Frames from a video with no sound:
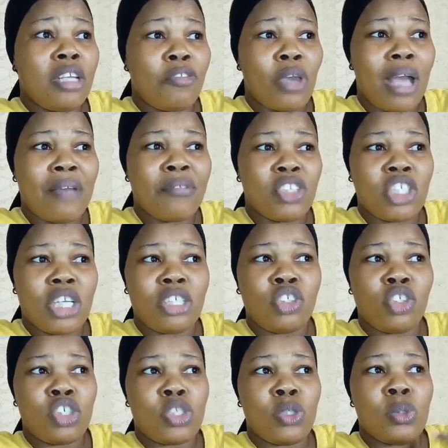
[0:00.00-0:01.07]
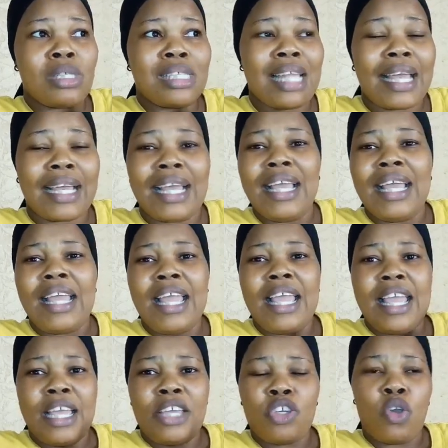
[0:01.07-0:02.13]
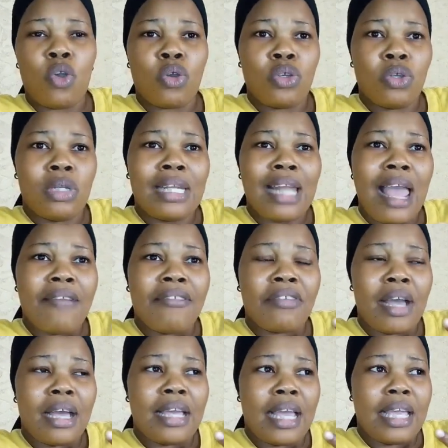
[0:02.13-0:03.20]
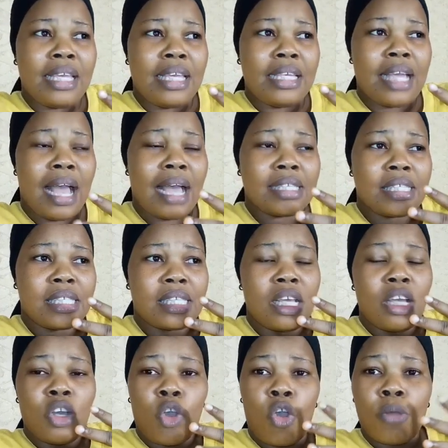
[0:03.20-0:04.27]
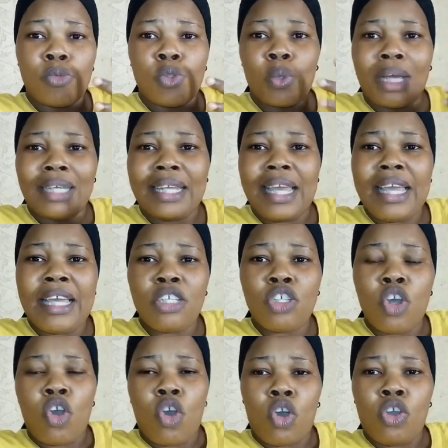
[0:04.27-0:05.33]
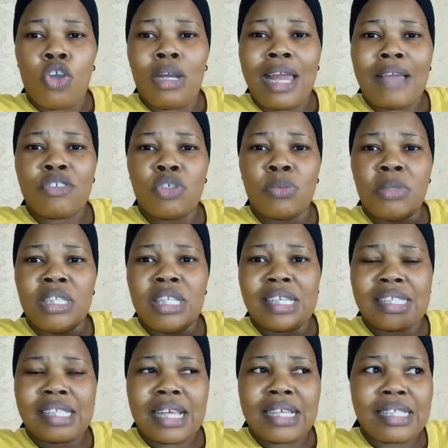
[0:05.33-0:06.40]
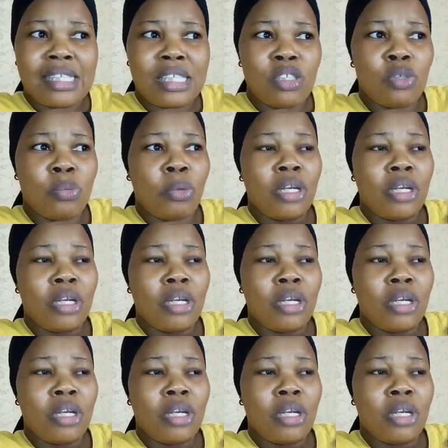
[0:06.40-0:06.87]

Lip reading: If you have a child, it just looks like your life has come to an end, or your life should be in a standstill.